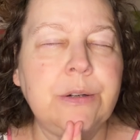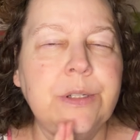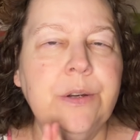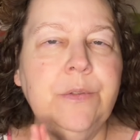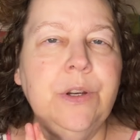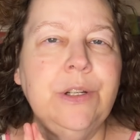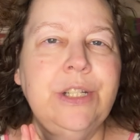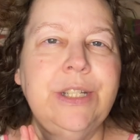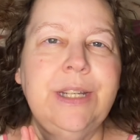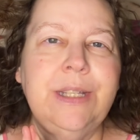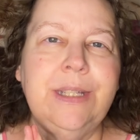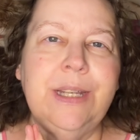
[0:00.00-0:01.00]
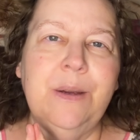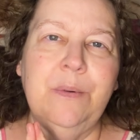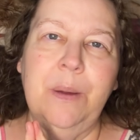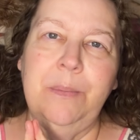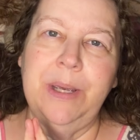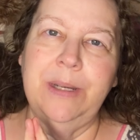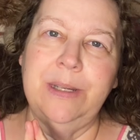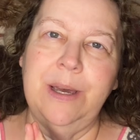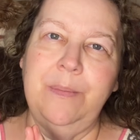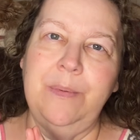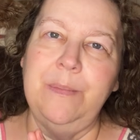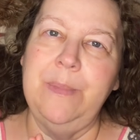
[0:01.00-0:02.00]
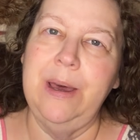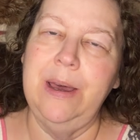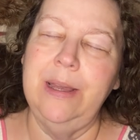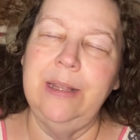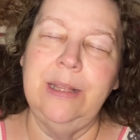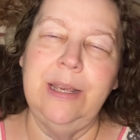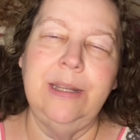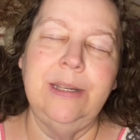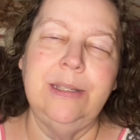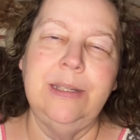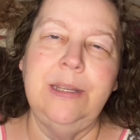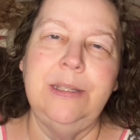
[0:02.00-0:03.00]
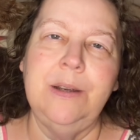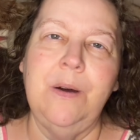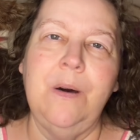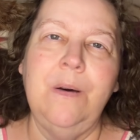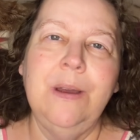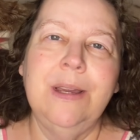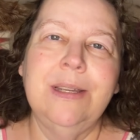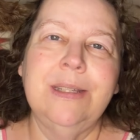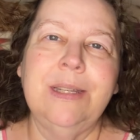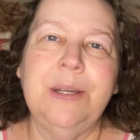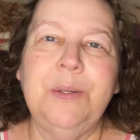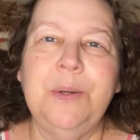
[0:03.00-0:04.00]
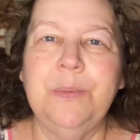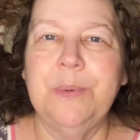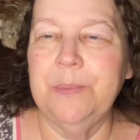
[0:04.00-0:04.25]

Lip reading: So if you're interested in seeing what I picked up in my latest Scentsy haul, stay tuned.